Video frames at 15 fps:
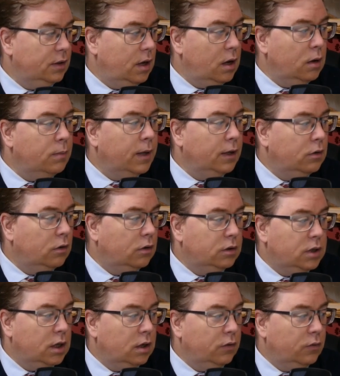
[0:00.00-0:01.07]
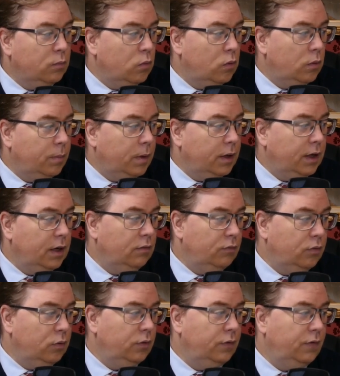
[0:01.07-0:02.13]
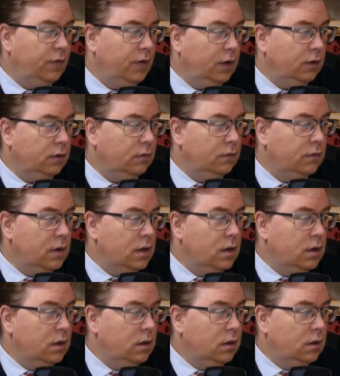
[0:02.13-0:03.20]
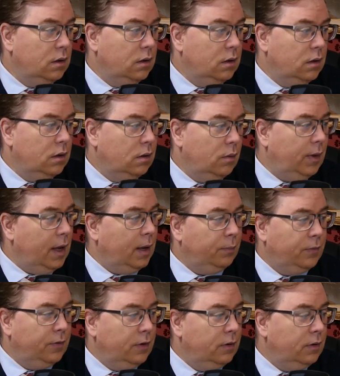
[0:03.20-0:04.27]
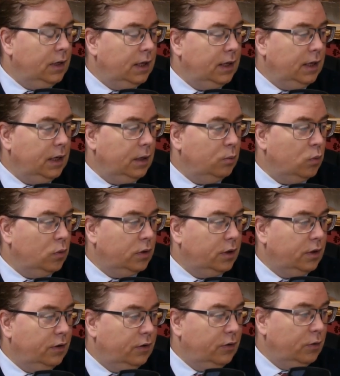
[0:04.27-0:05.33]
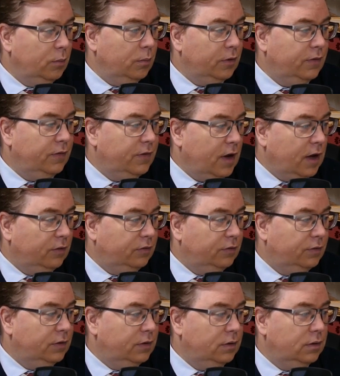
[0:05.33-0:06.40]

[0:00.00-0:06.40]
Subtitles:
Oh my God, tell us more about influence things. We absolutely need more consumer stuff.